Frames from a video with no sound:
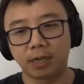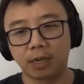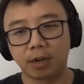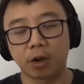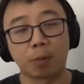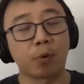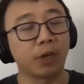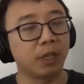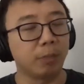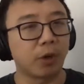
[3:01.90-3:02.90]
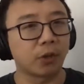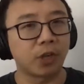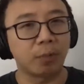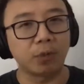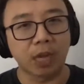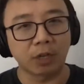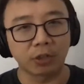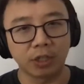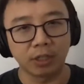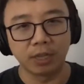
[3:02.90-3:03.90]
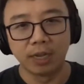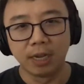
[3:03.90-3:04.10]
on operating Pulsar in production.